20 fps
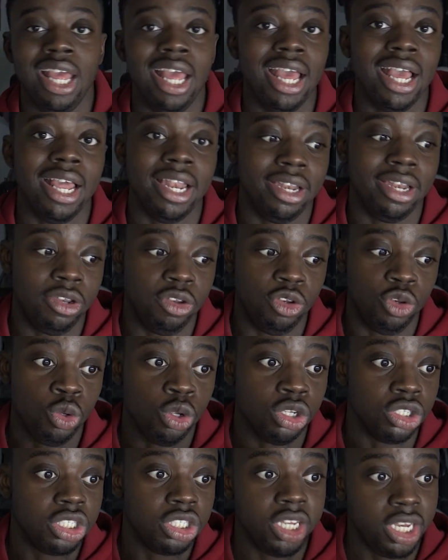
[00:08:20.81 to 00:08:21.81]
and you
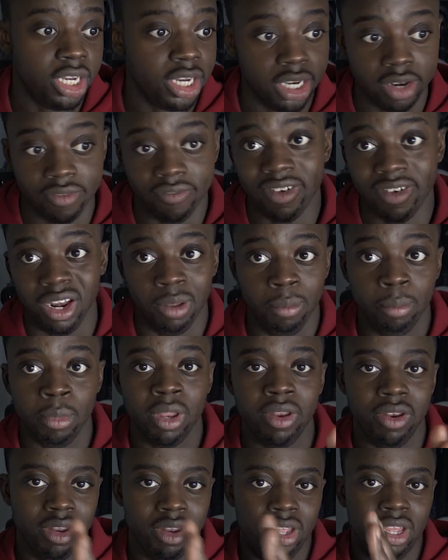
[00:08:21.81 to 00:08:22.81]
could see the
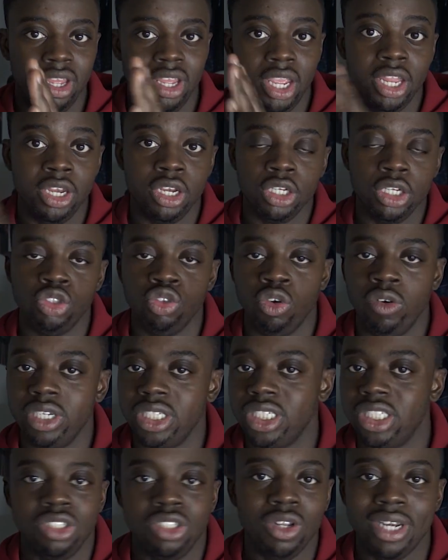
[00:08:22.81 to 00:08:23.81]
development in the
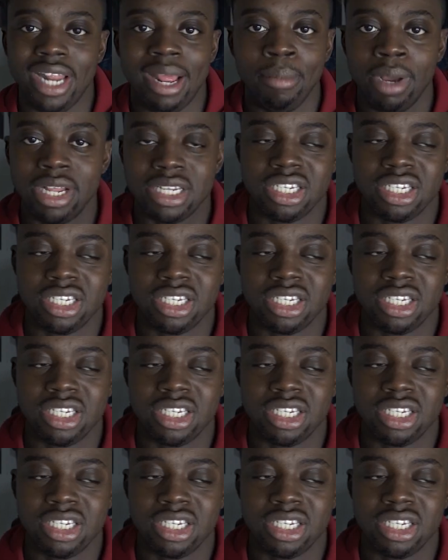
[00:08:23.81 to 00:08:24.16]
drawings. It's not that my